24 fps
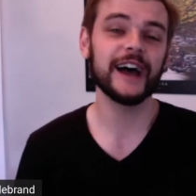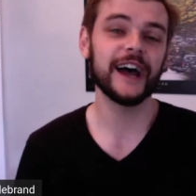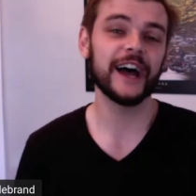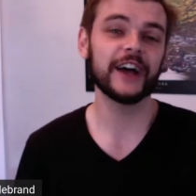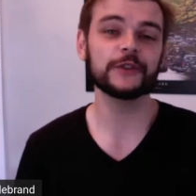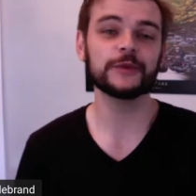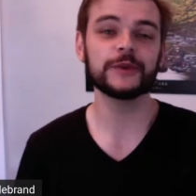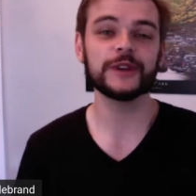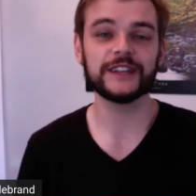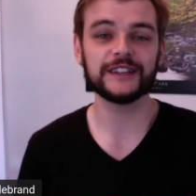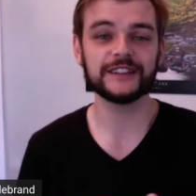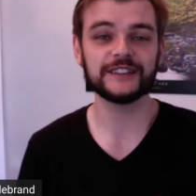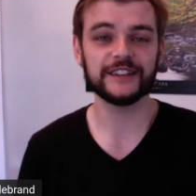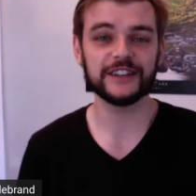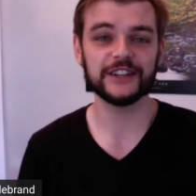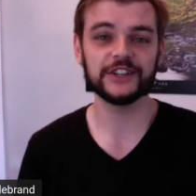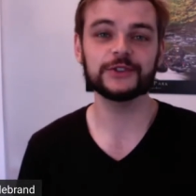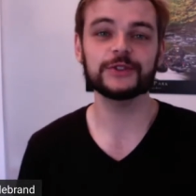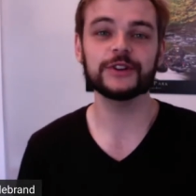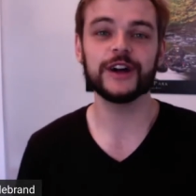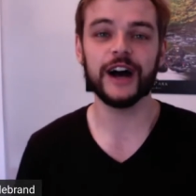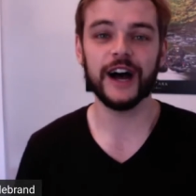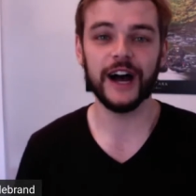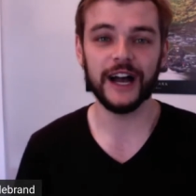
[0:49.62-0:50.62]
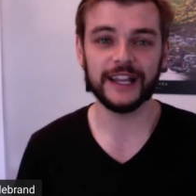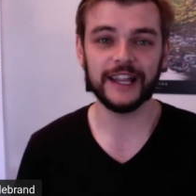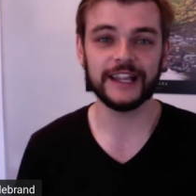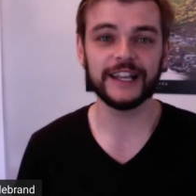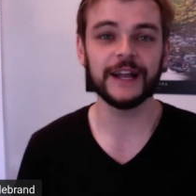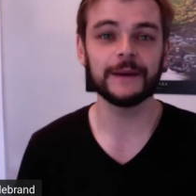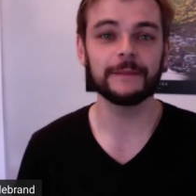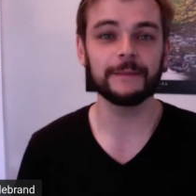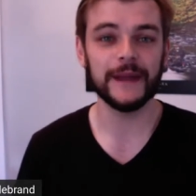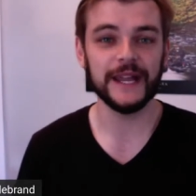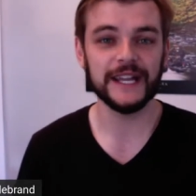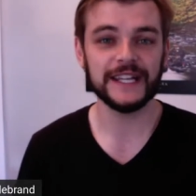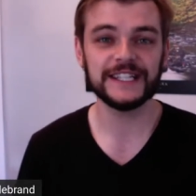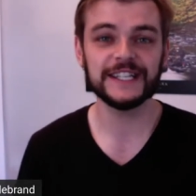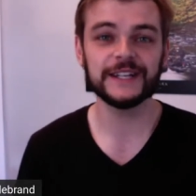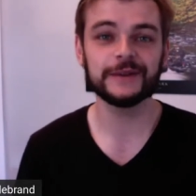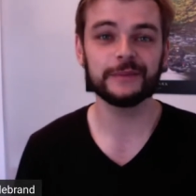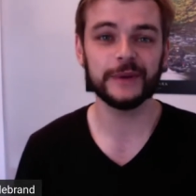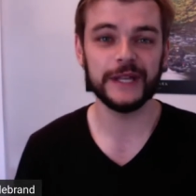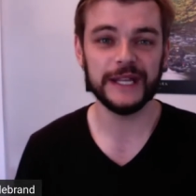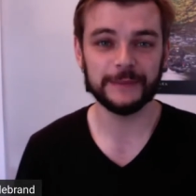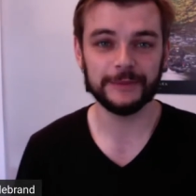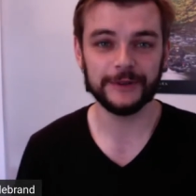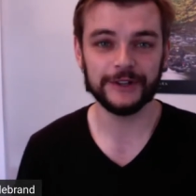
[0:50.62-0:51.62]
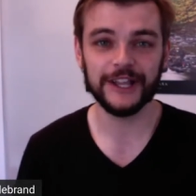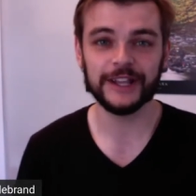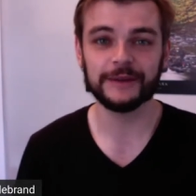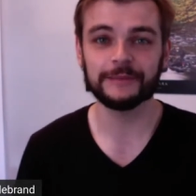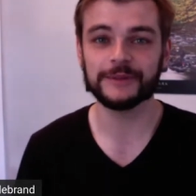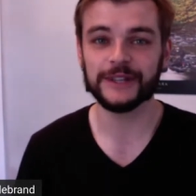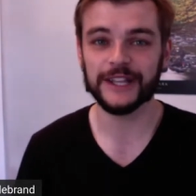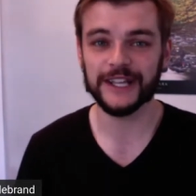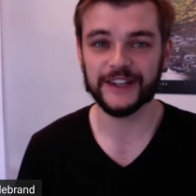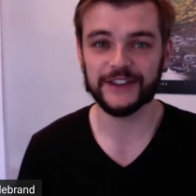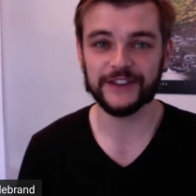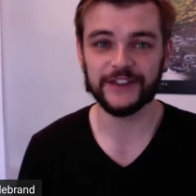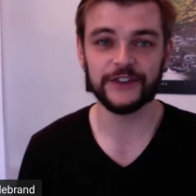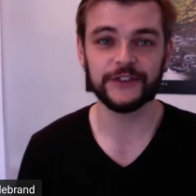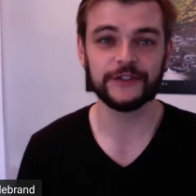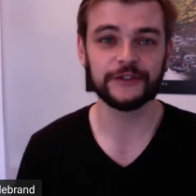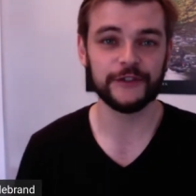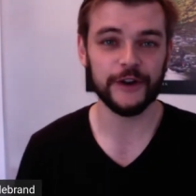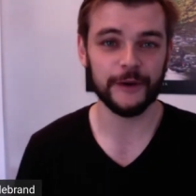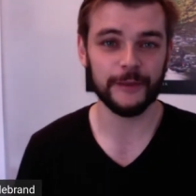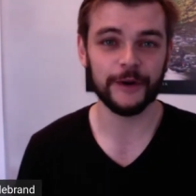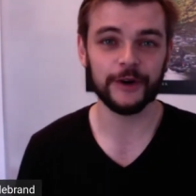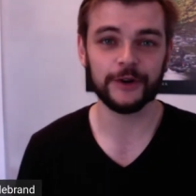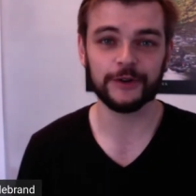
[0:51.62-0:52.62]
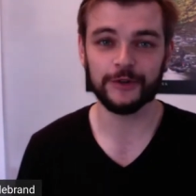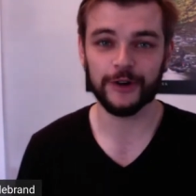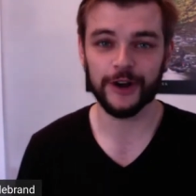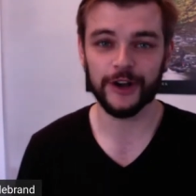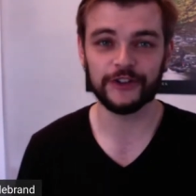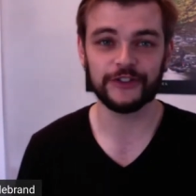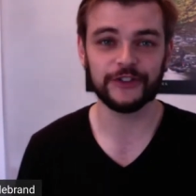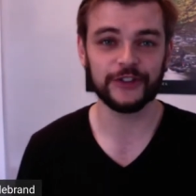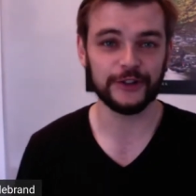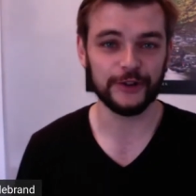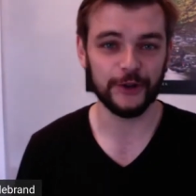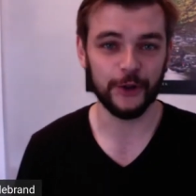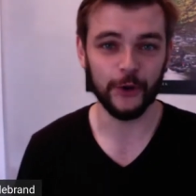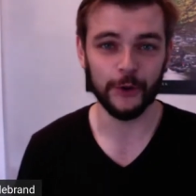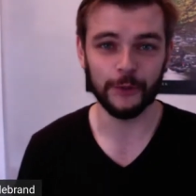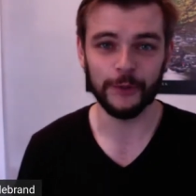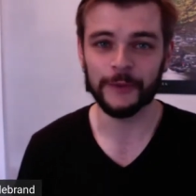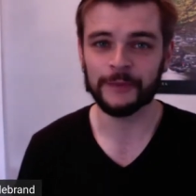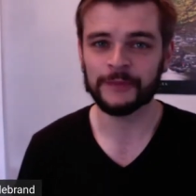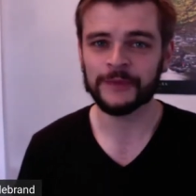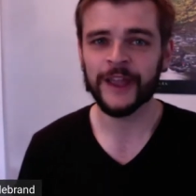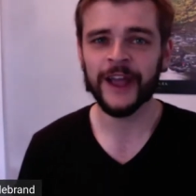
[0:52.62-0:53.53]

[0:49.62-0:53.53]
as we continue to highlight amazing people and places from across the globe.